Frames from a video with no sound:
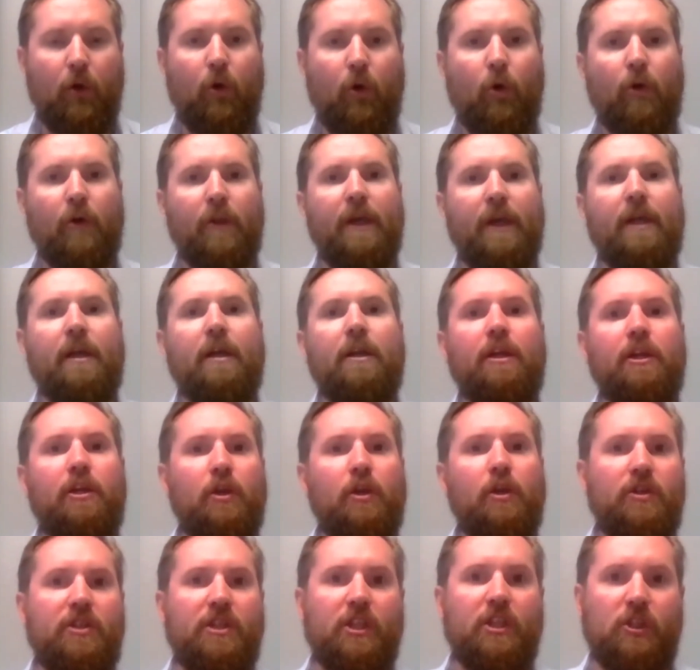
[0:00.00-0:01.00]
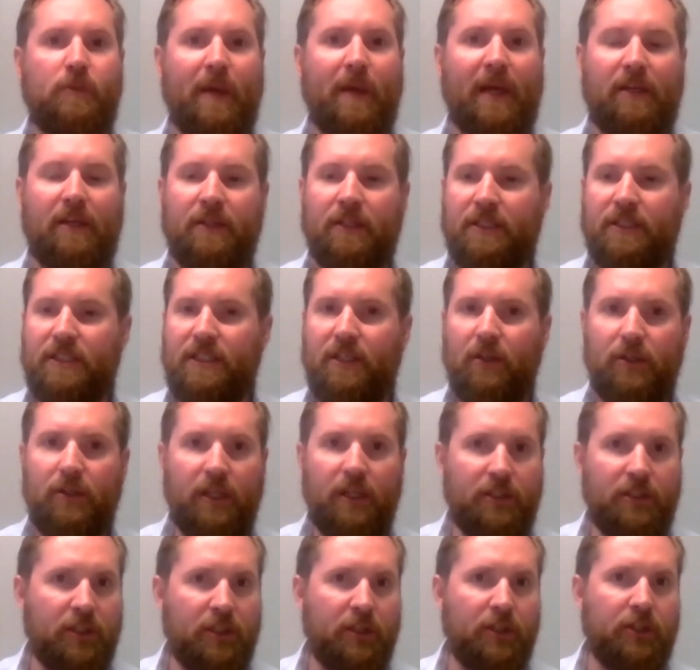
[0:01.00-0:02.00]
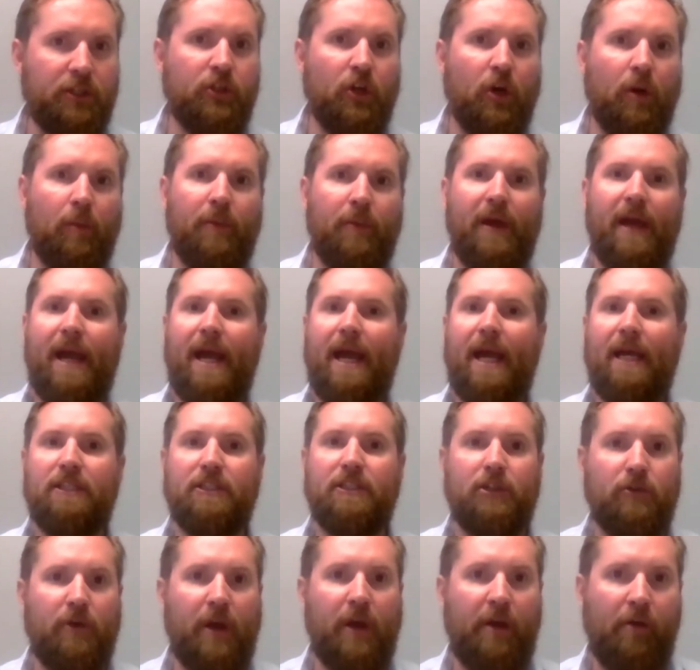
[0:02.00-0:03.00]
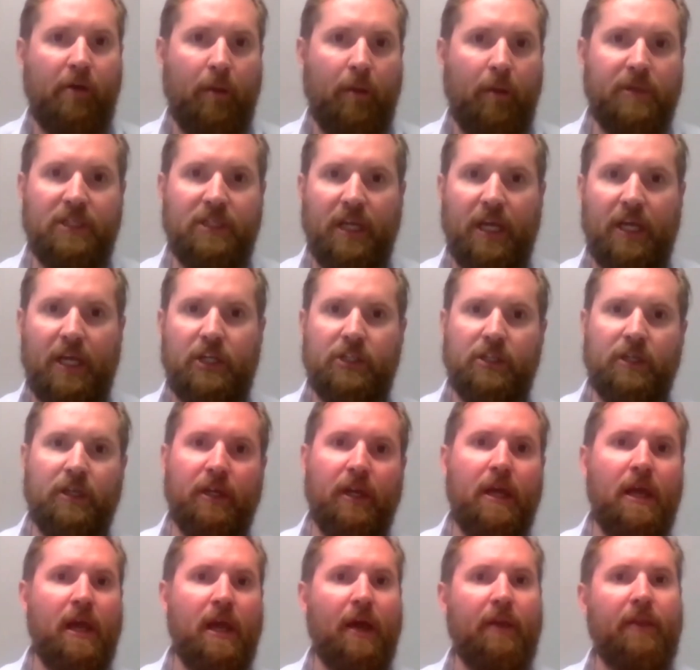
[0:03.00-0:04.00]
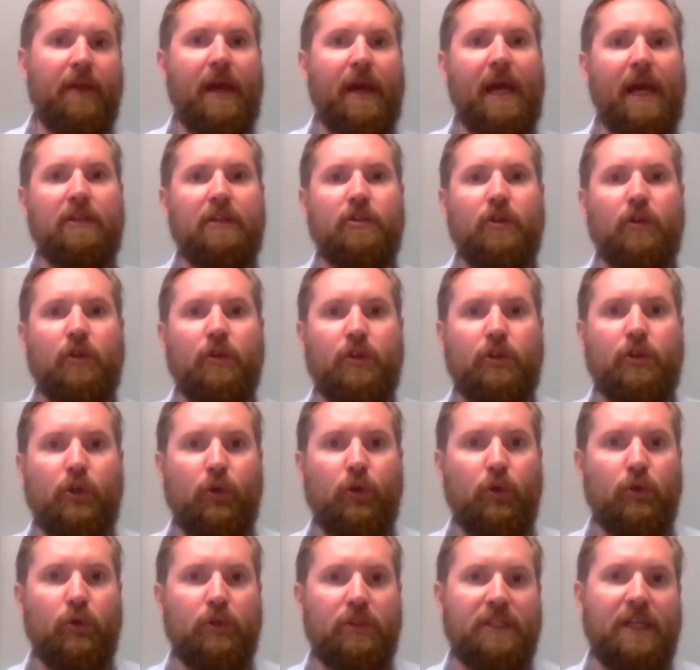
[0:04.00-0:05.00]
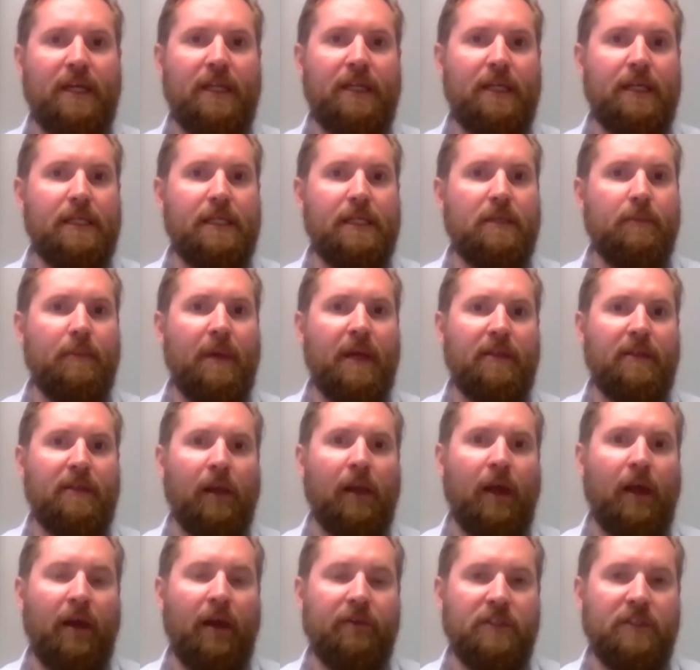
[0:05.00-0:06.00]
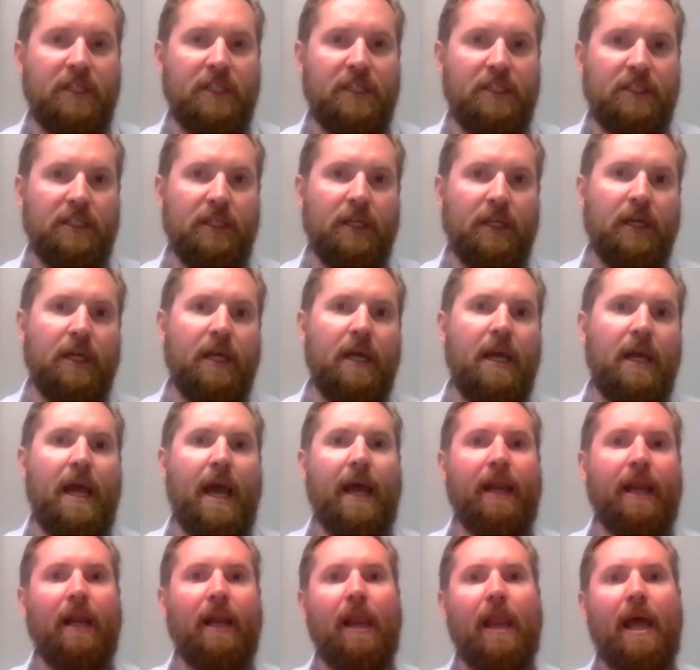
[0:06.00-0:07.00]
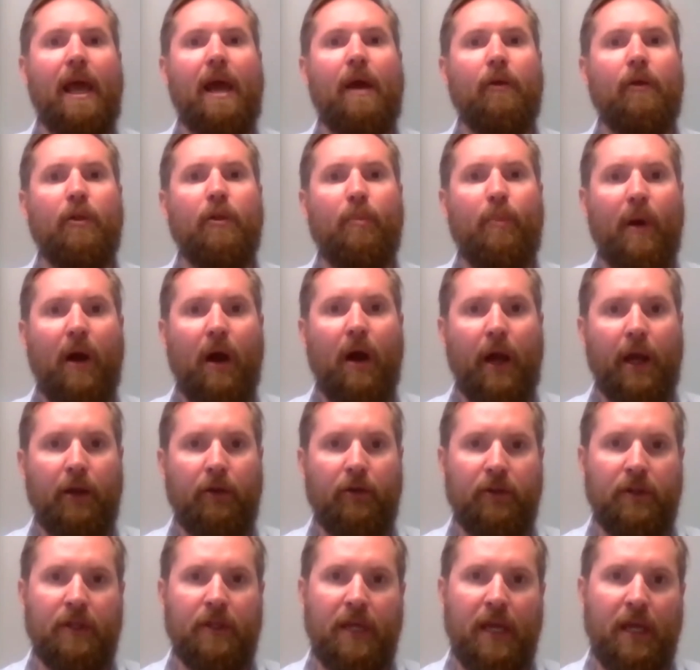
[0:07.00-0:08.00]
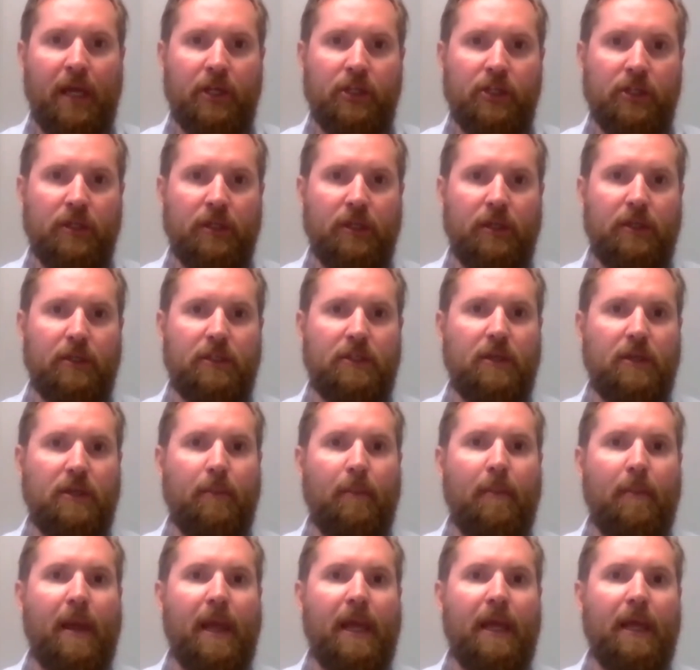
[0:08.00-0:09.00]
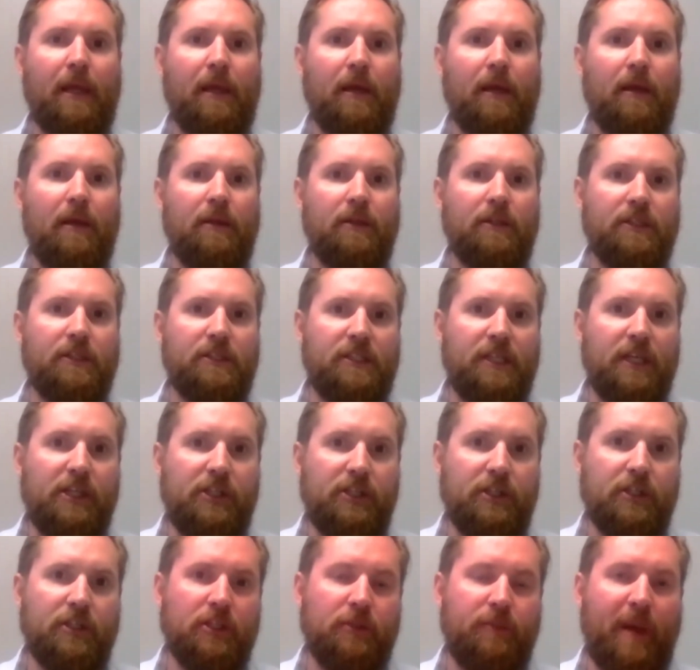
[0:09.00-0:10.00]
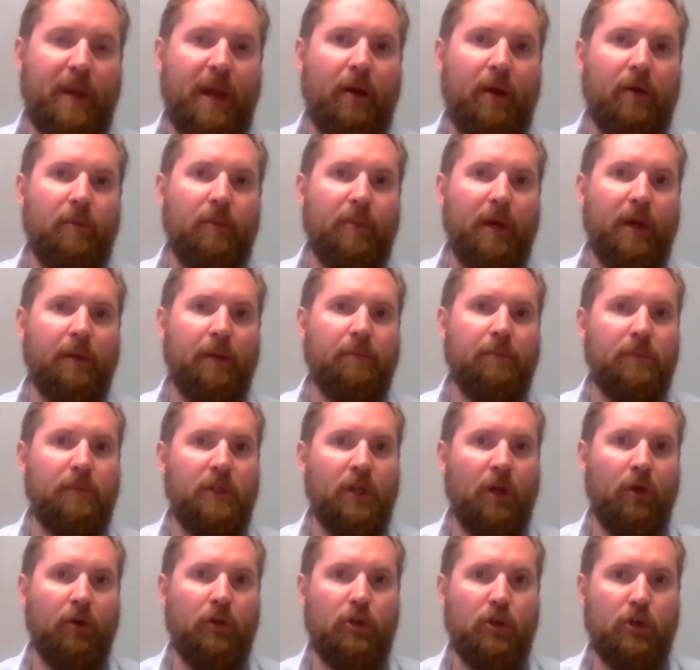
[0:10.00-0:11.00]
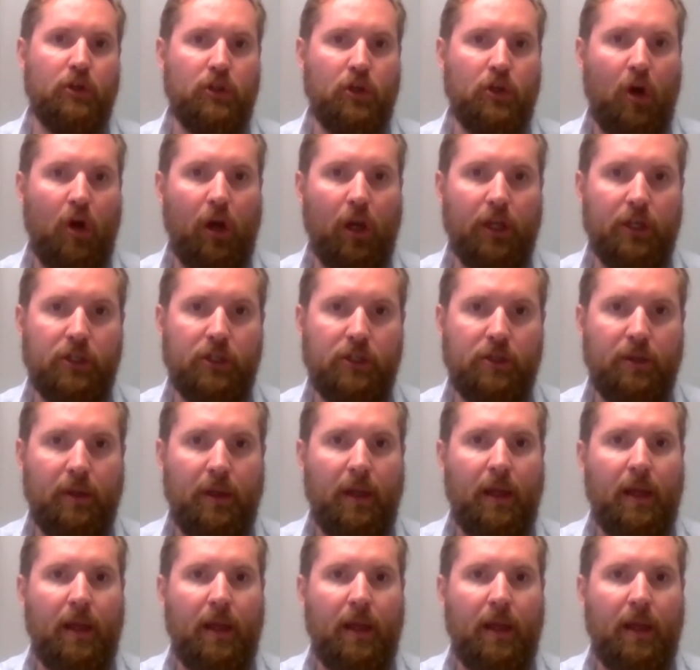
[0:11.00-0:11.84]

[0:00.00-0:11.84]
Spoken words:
Or are they going to use the inspector that still does a good job, that has a great reputation, and that has all the tools they need to make their lives easier and allow the buyer and the agent to make decisions powered by, you know, good knowledge?